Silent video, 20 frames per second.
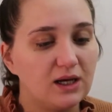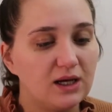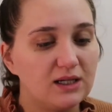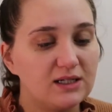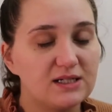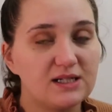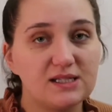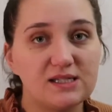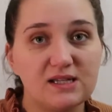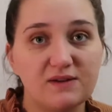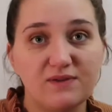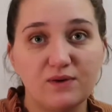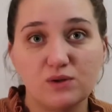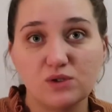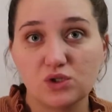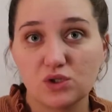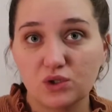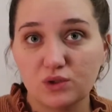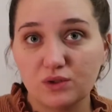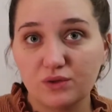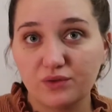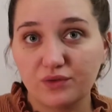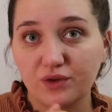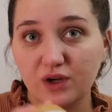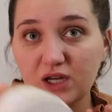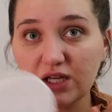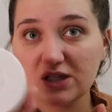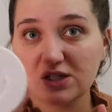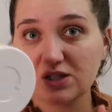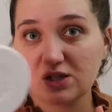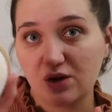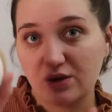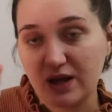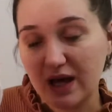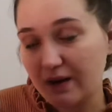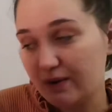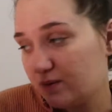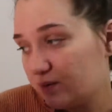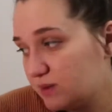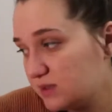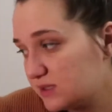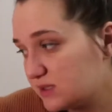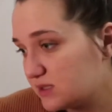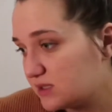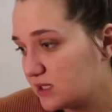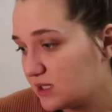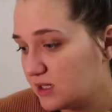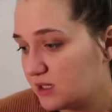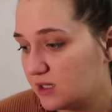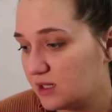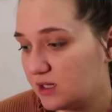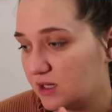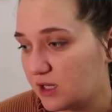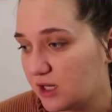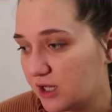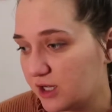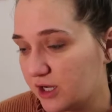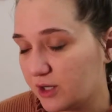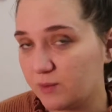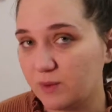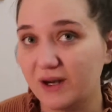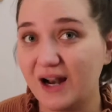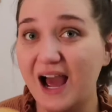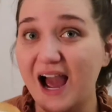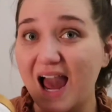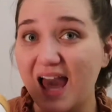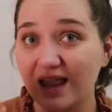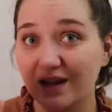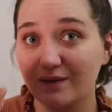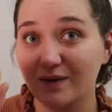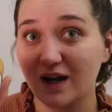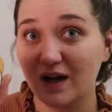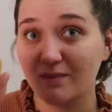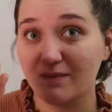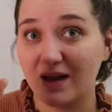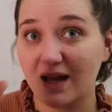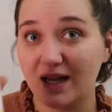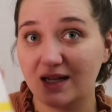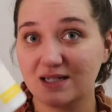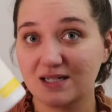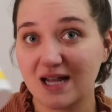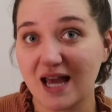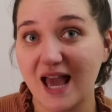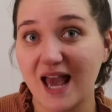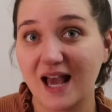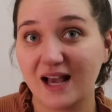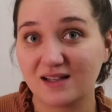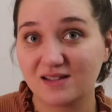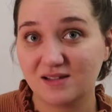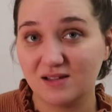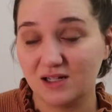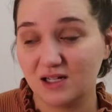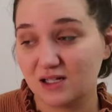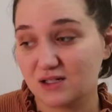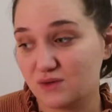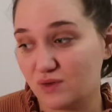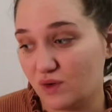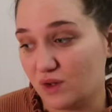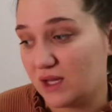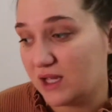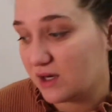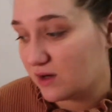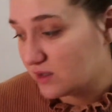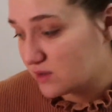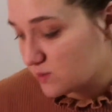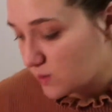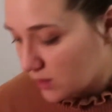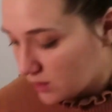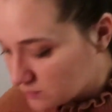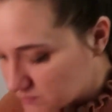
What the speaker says: to see if it was gluten-free. So that one was a good one. Highly recommend. Excellent exfoliator as well.